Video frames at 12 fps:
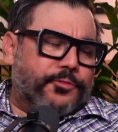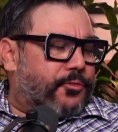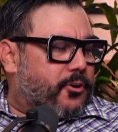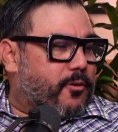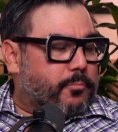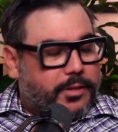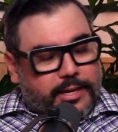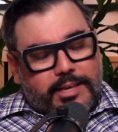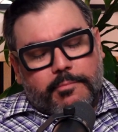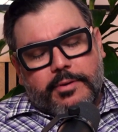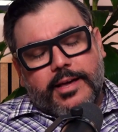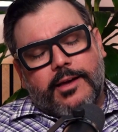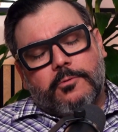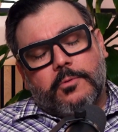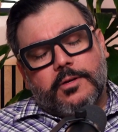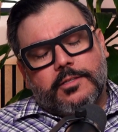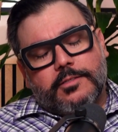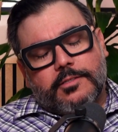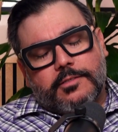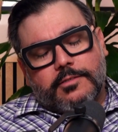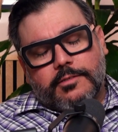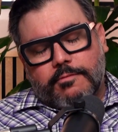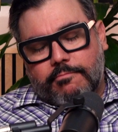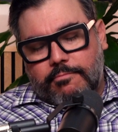there are plenty of bad ones.
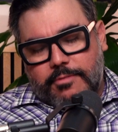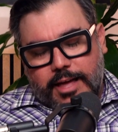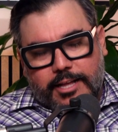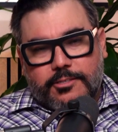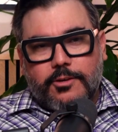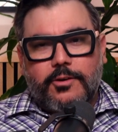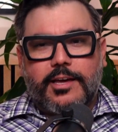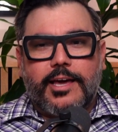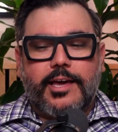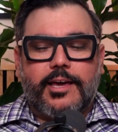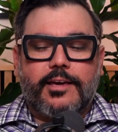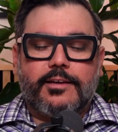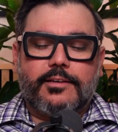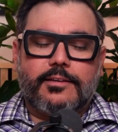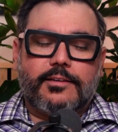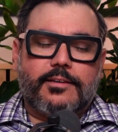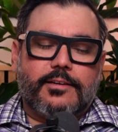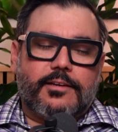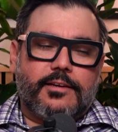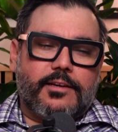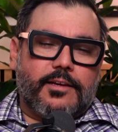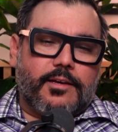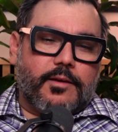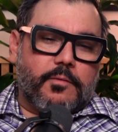That's okay.
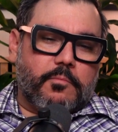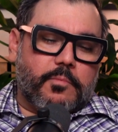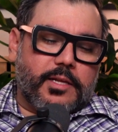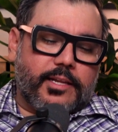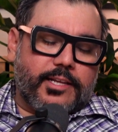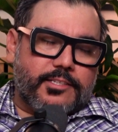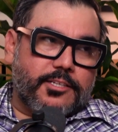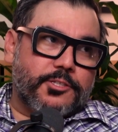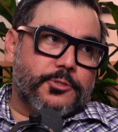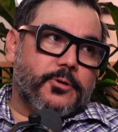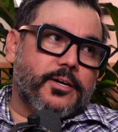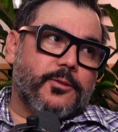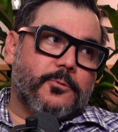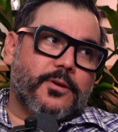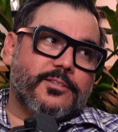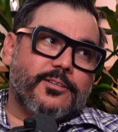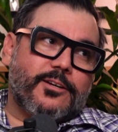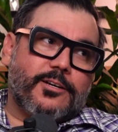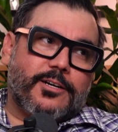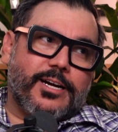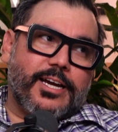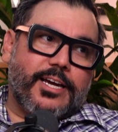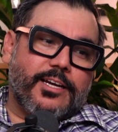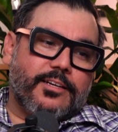But let's enjoy the ones that are
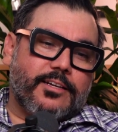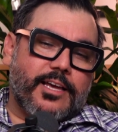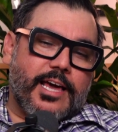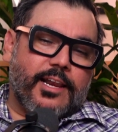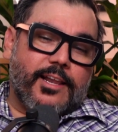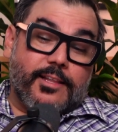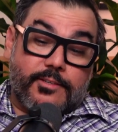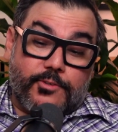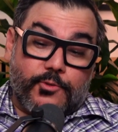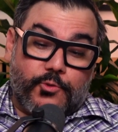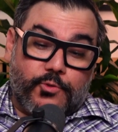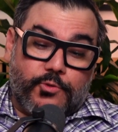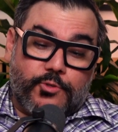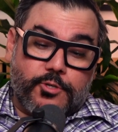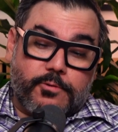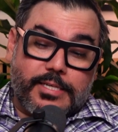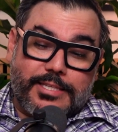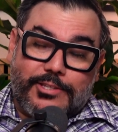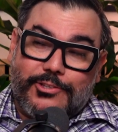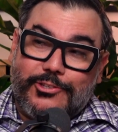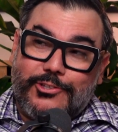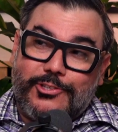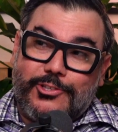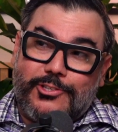great, and let's do it
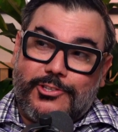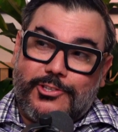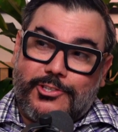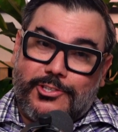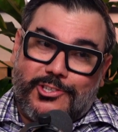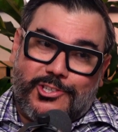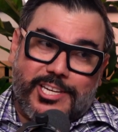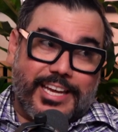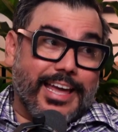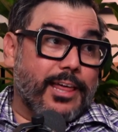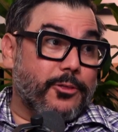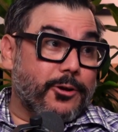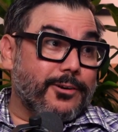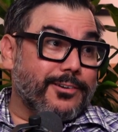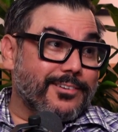together.